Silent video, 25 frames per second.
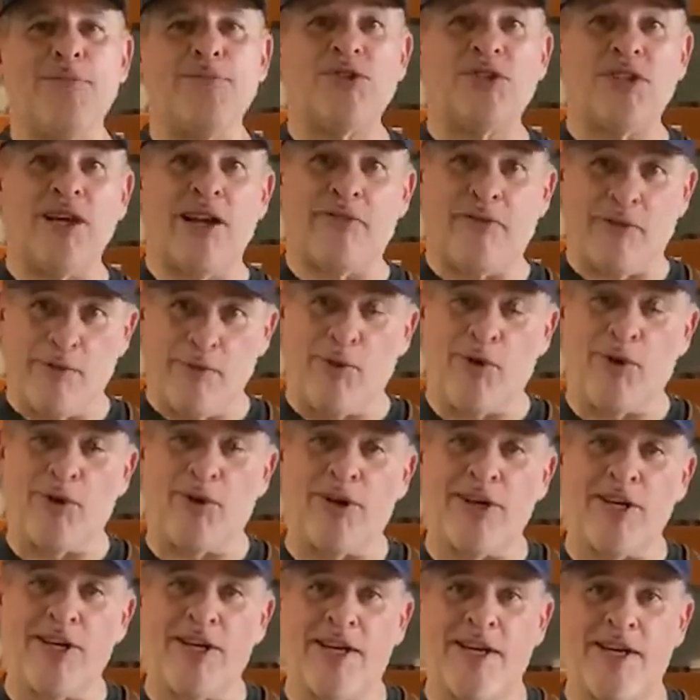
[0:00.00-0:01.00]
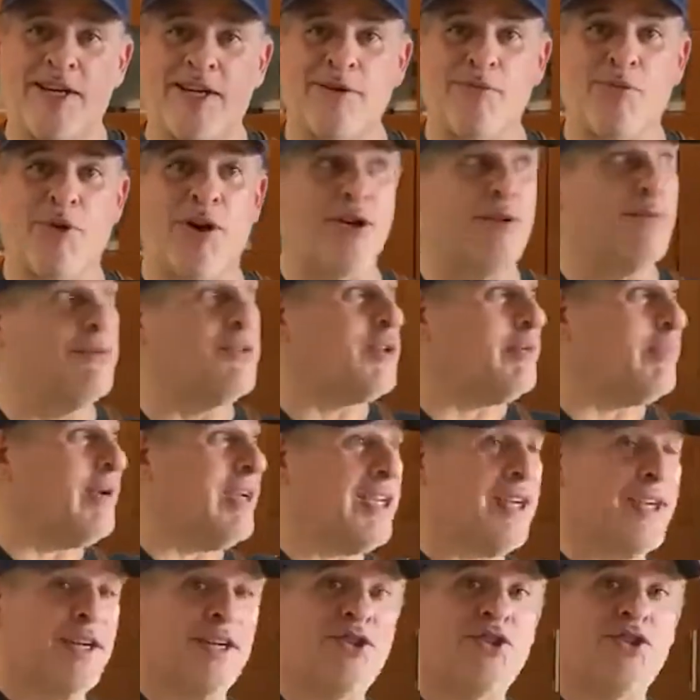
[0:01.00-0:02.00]
Chef Amaury, and welcome to my
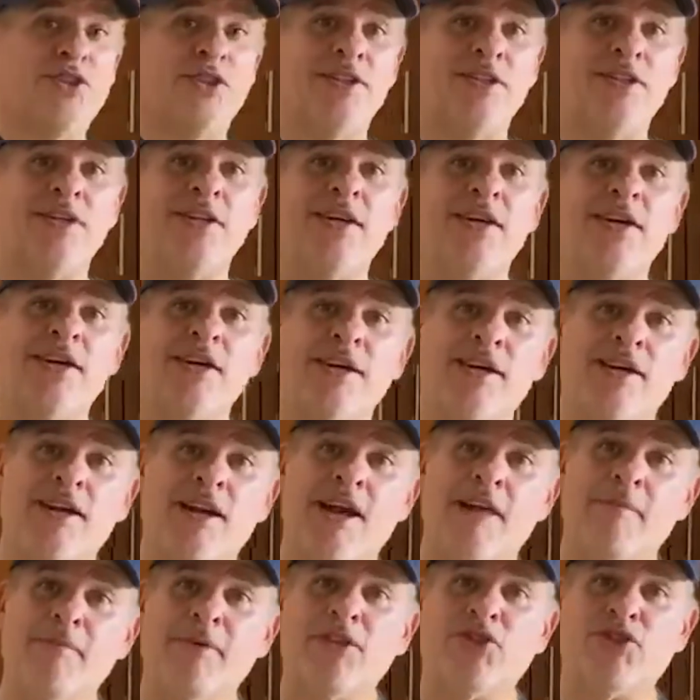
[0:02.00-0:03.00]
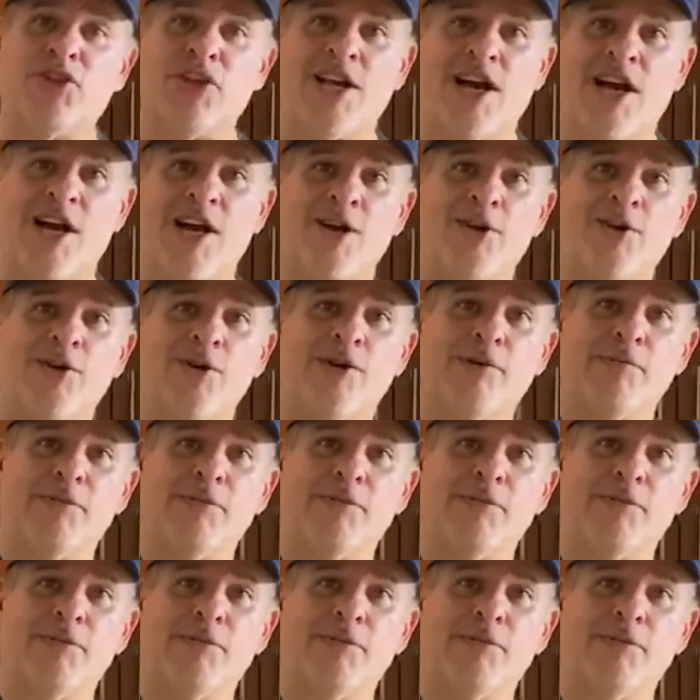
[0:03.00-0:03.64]
kitchen. I'm in Chicago.